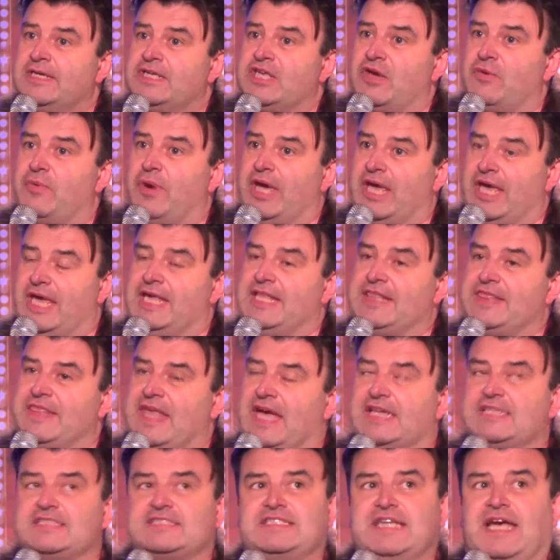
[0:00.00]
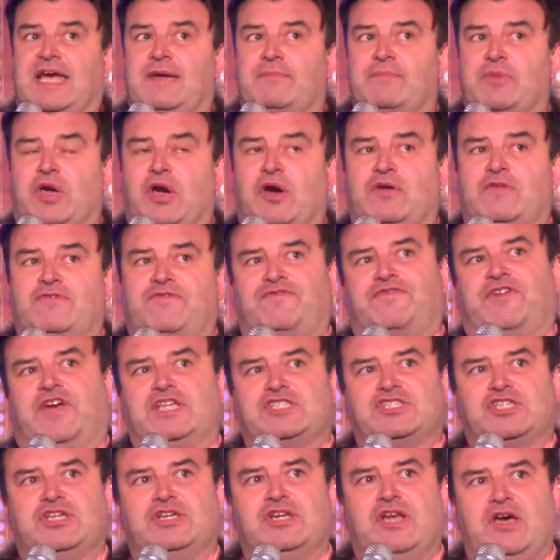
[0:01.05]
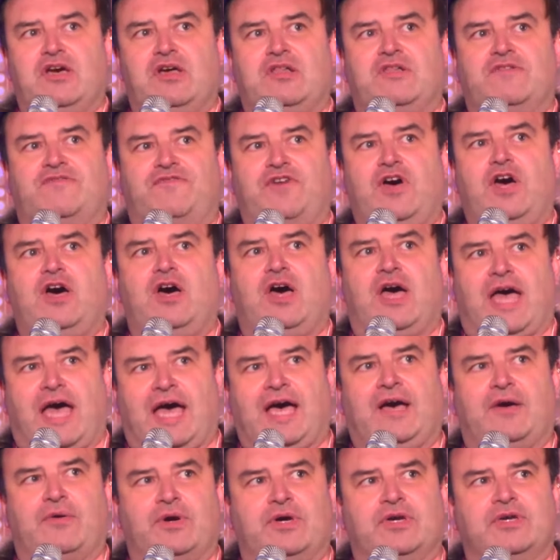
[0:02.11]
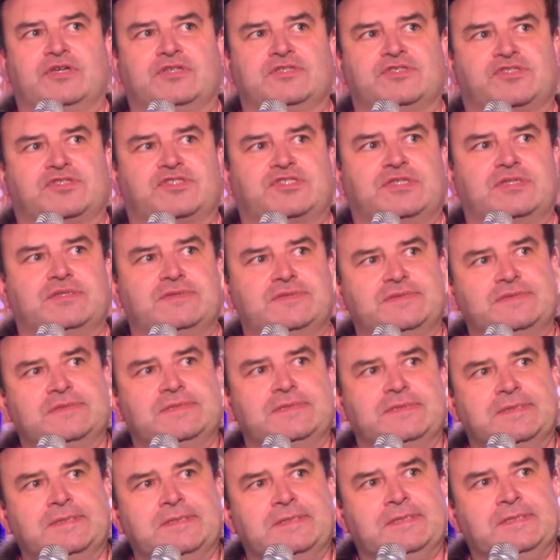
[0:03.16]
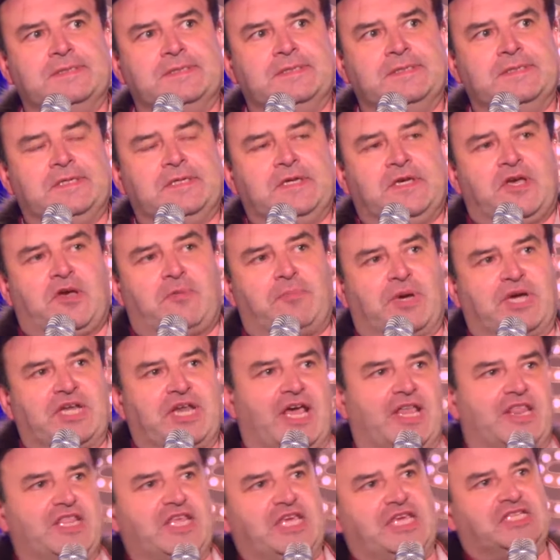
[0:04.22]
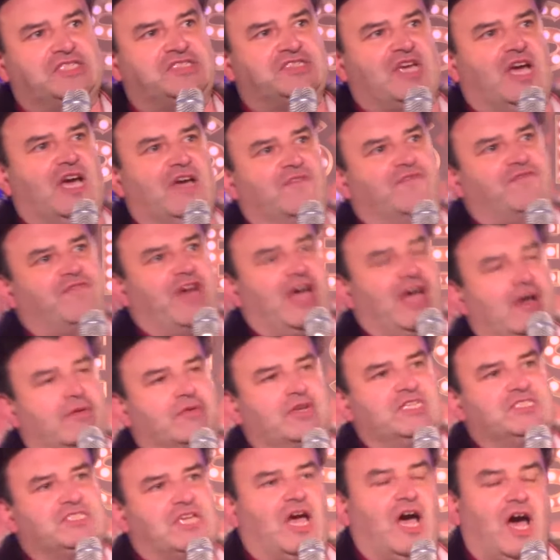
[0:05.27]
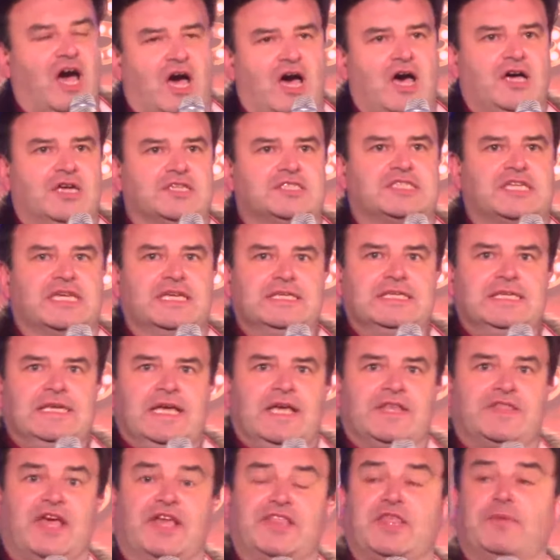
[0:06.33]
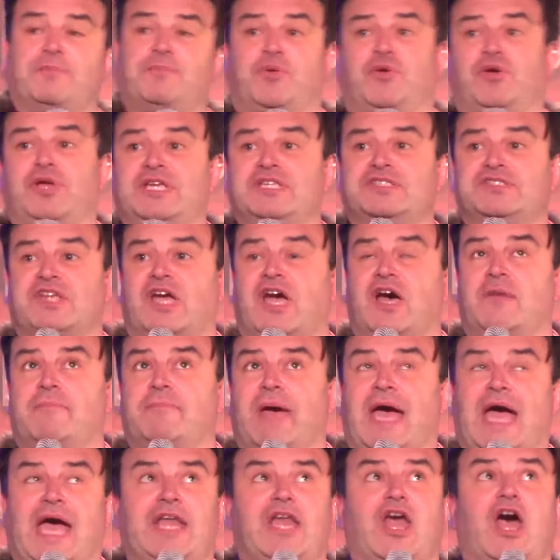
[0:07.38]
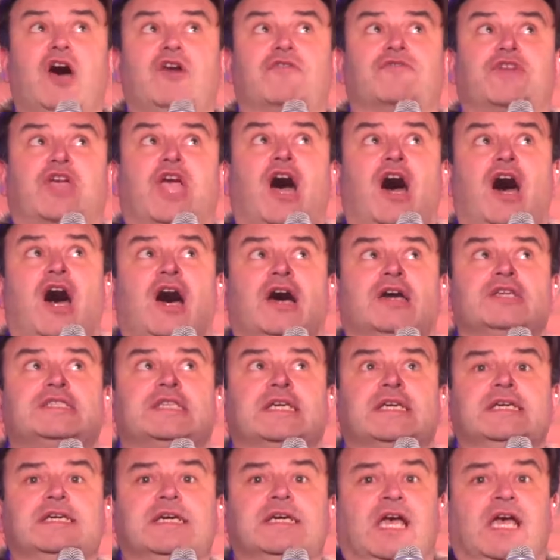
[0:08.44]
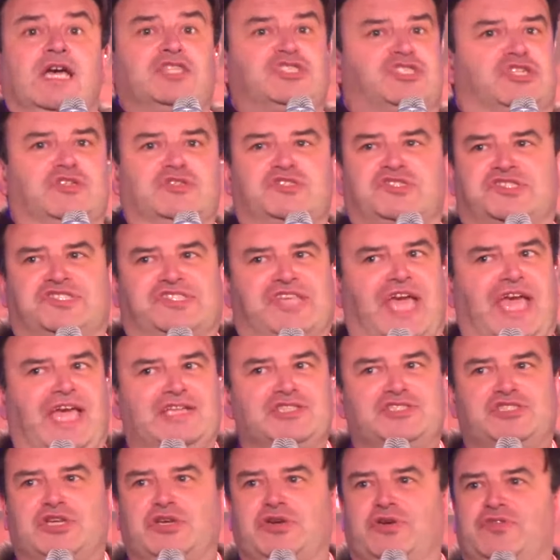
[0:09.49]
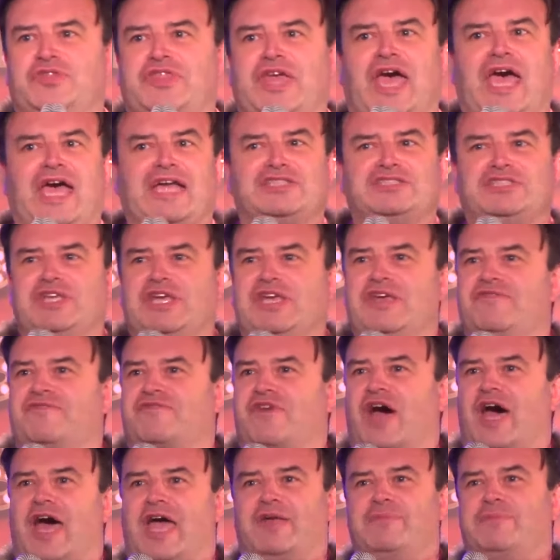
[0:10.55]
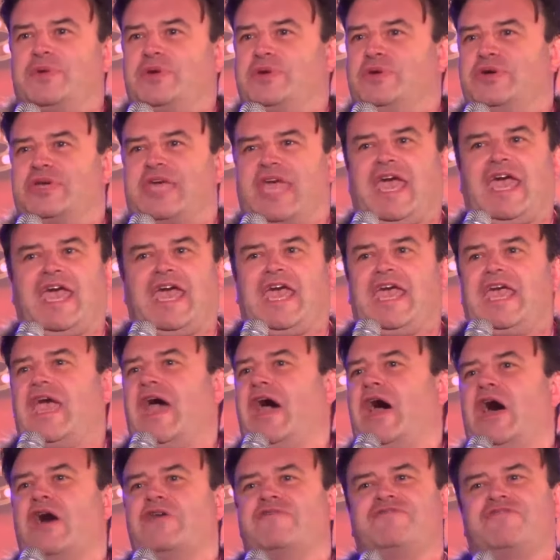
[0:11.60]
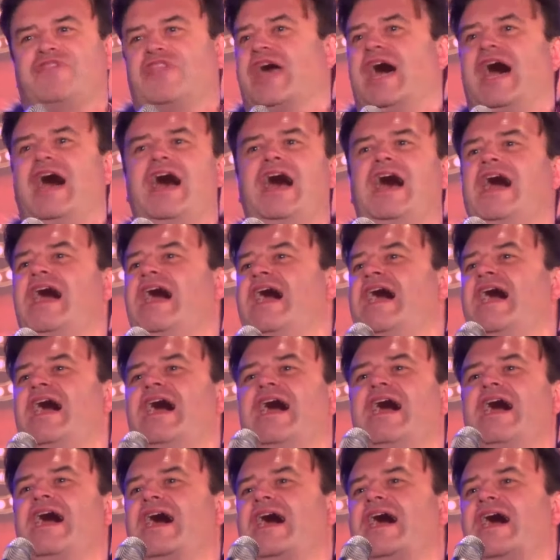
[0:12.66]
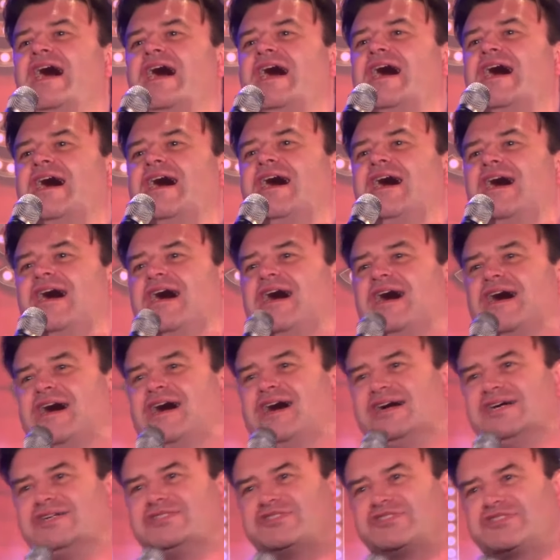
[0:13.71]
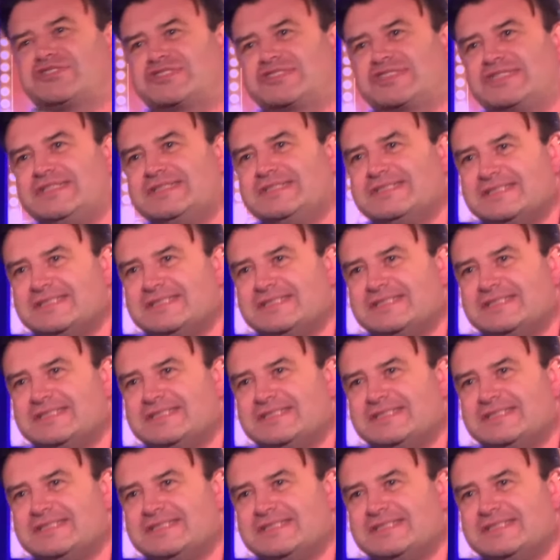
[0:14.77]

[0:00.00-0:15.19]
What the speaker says: You were in that damn confessional for hours. But at least I found it odd that the priest, a man of God, should send you that divine bouquet of flowers.